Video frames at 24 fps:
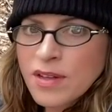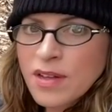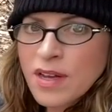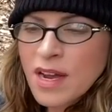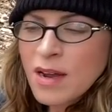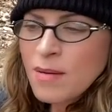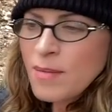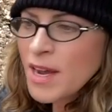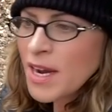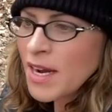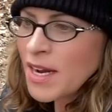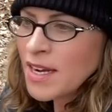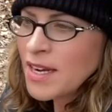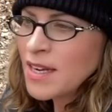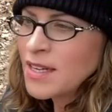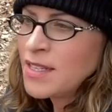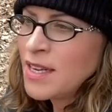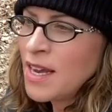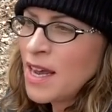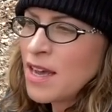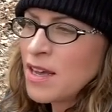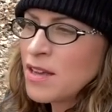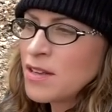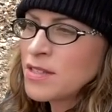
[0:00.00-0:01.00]
I'm not going to
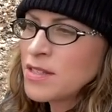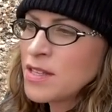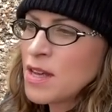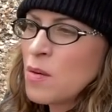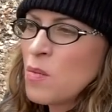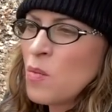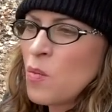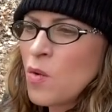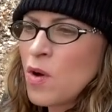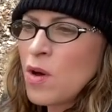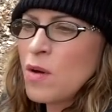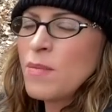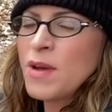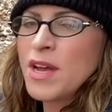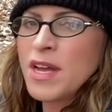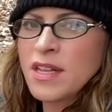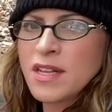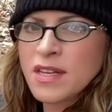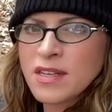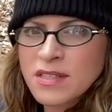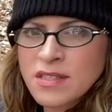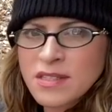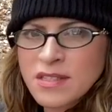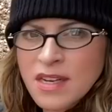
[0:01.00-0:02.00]
tell some woman
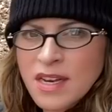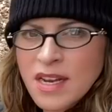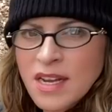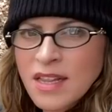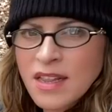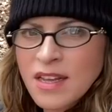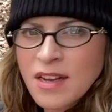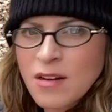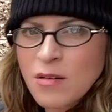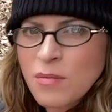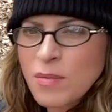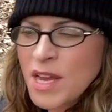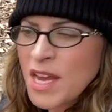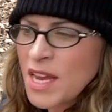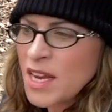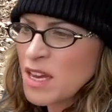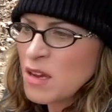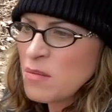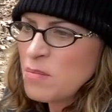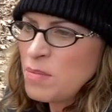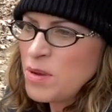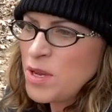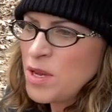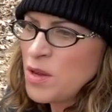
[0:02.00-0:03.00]
that's sitting there being
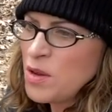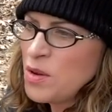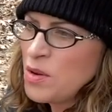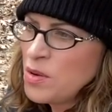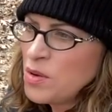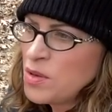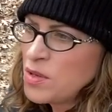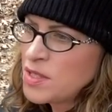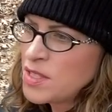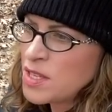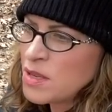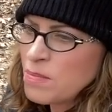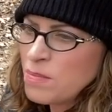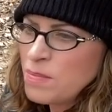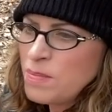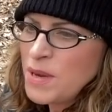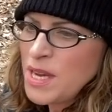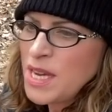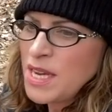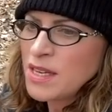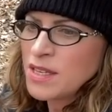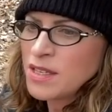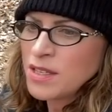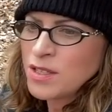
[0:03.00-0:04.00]
abused and
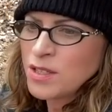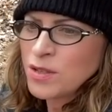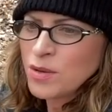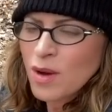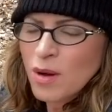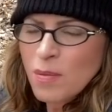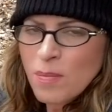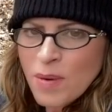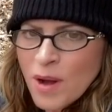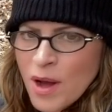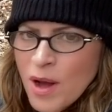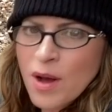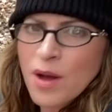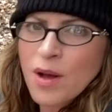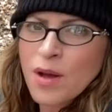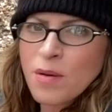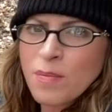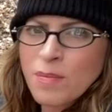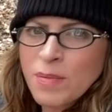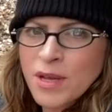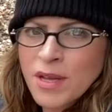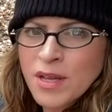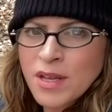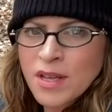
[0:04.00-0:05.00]
beaten to a pulp
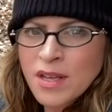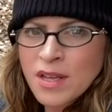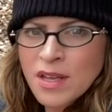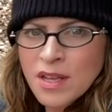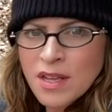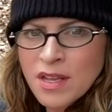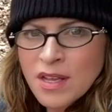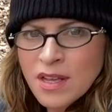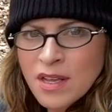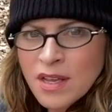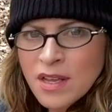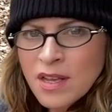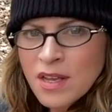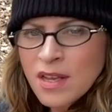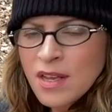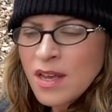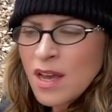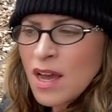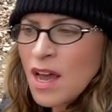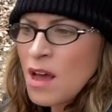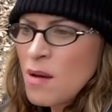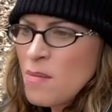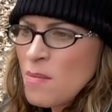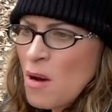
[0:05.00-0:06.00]

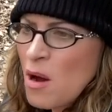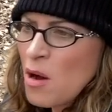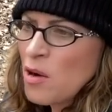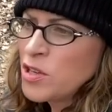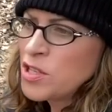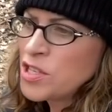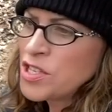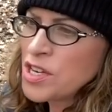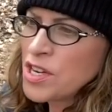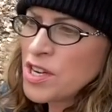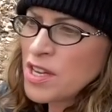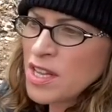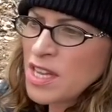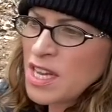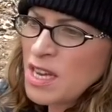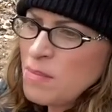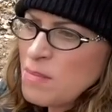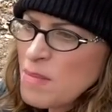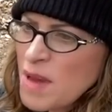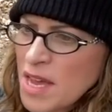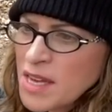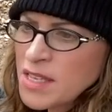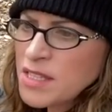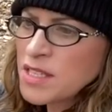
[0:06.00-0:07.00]
emotionally,
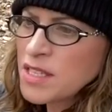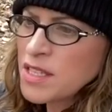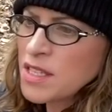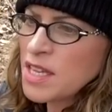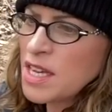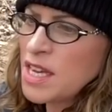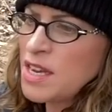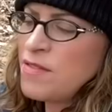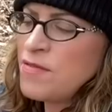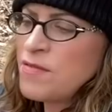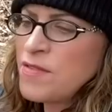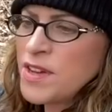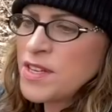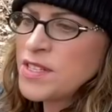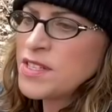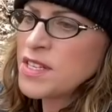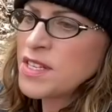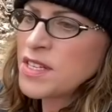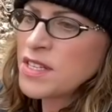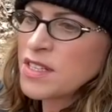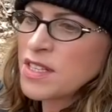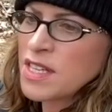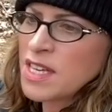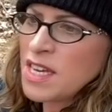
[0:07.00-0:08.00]
mentally,
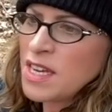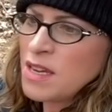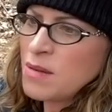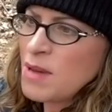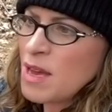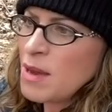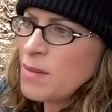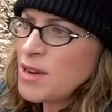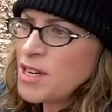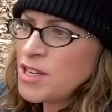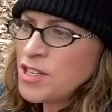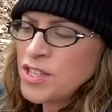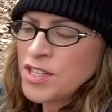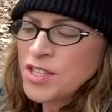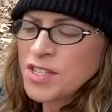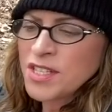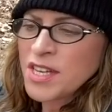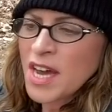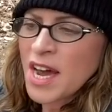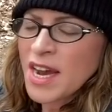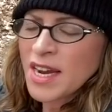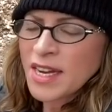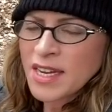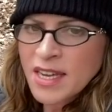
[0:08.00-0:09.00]
physically. Maybe she's
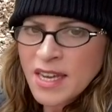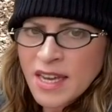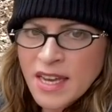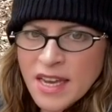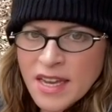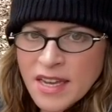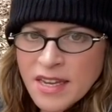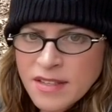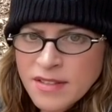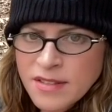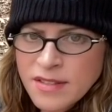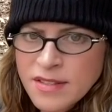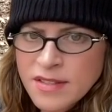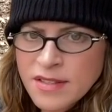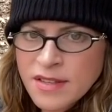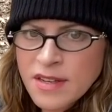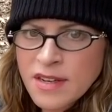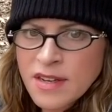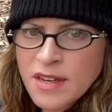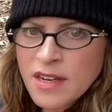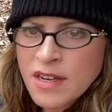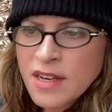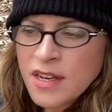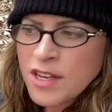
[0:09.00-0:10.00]
got kids
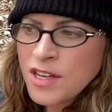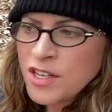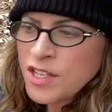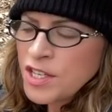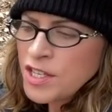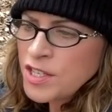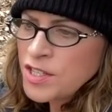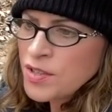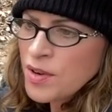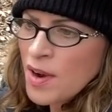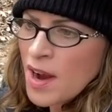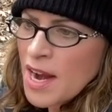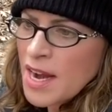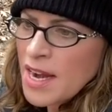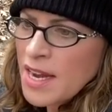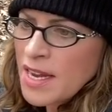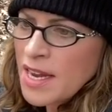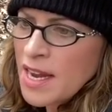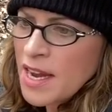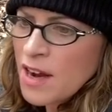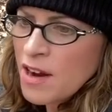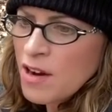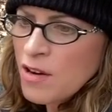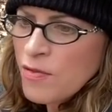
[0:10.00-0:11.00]
she's trying to
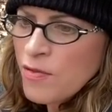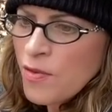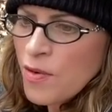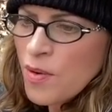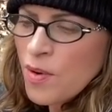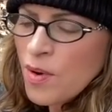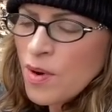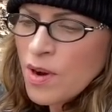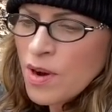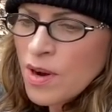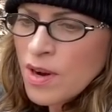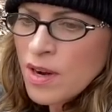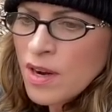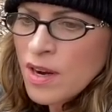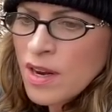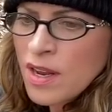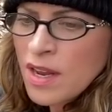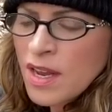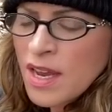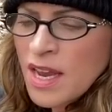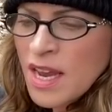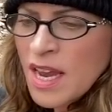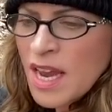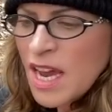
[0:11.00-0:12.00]
care for
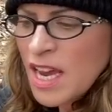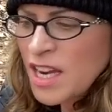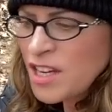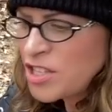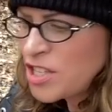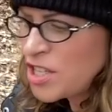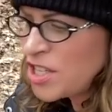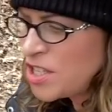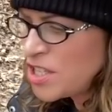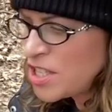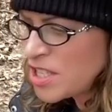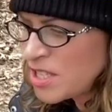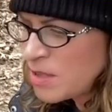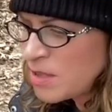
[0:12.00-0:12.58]
and she's just